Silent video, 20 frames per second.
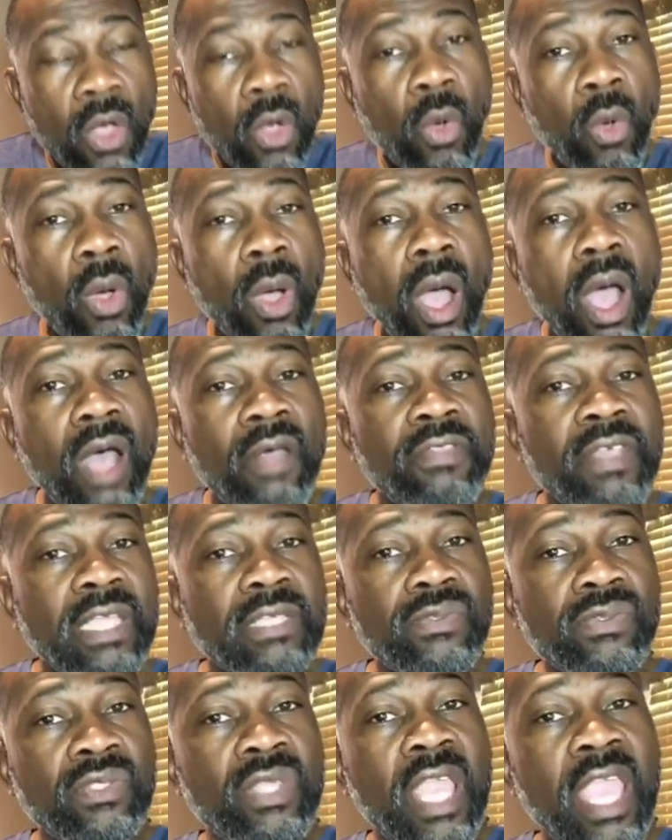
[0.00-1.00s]
Or are
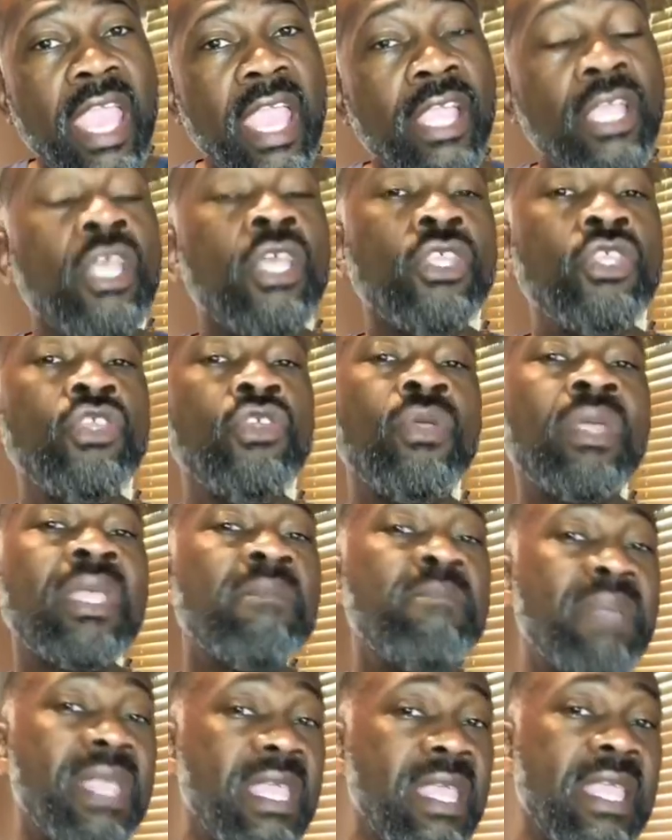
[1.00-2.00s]
they saying you
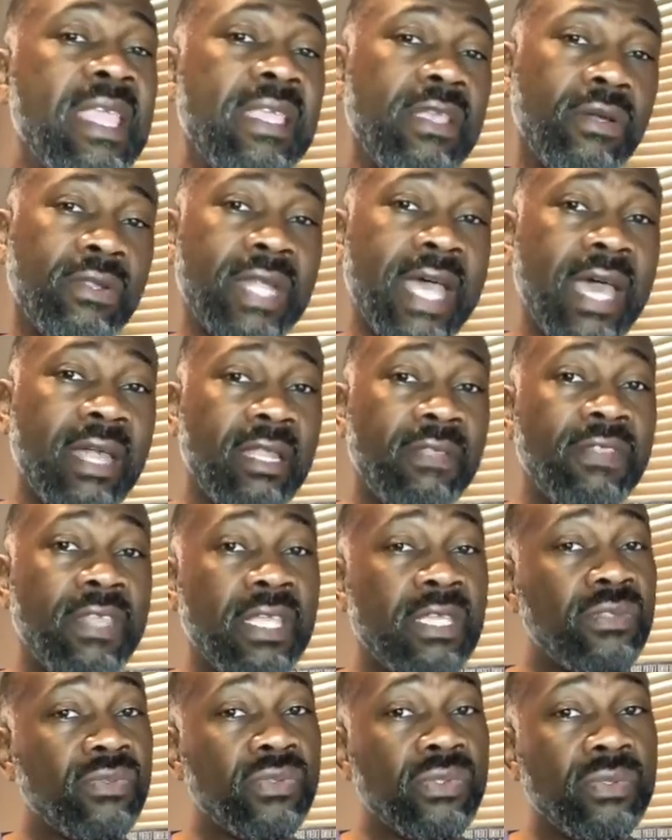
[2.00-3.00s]
can be healed out of
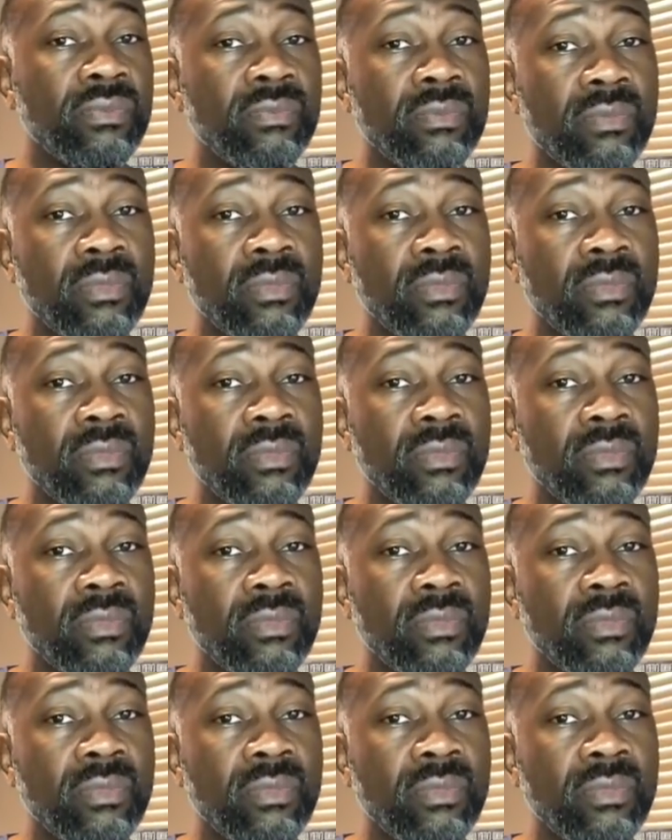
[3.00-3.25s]
this?